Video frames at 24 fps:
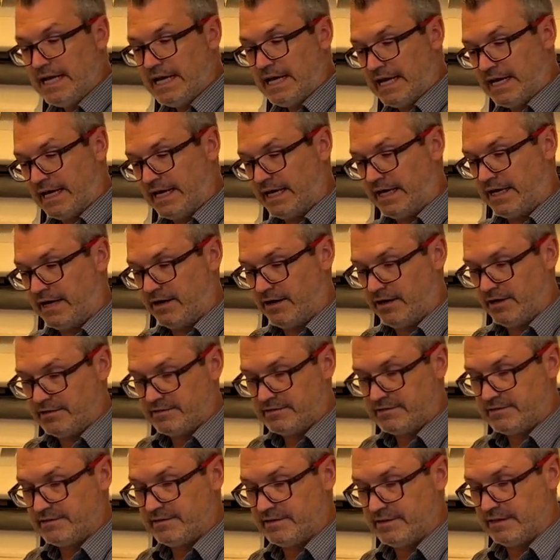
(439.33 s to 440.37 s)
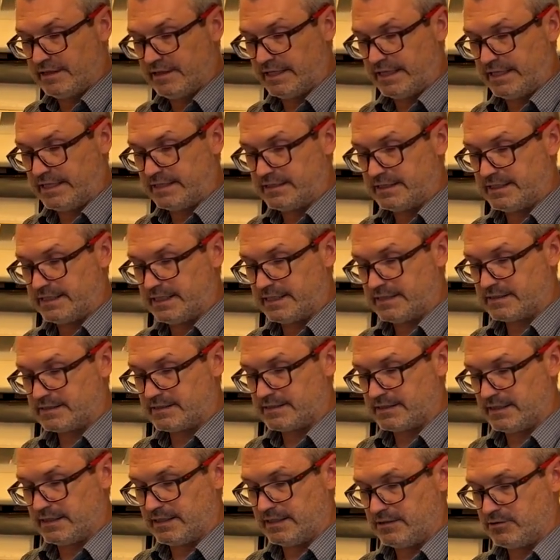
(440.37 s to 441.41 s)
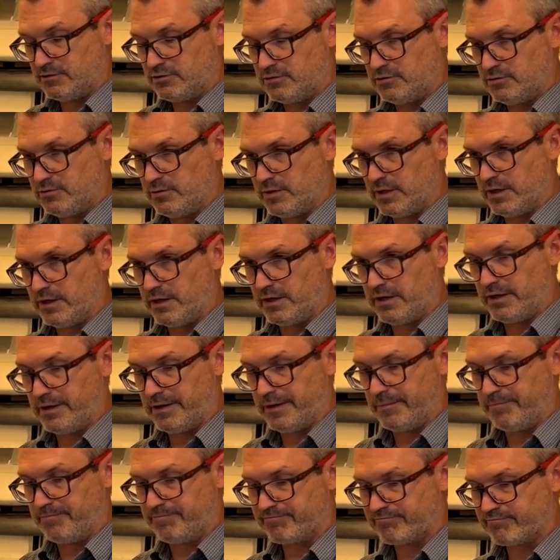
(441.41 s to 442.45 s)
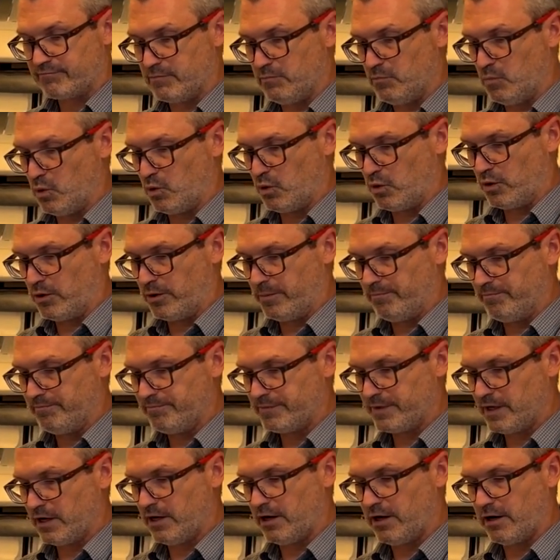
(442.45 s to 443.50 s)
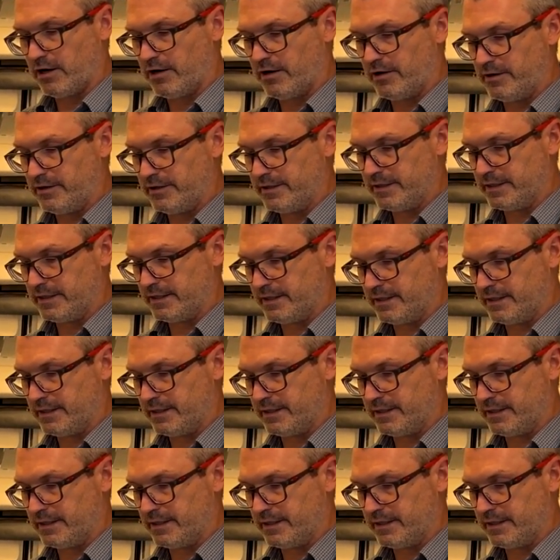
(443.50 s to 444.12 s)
until it gets into more hard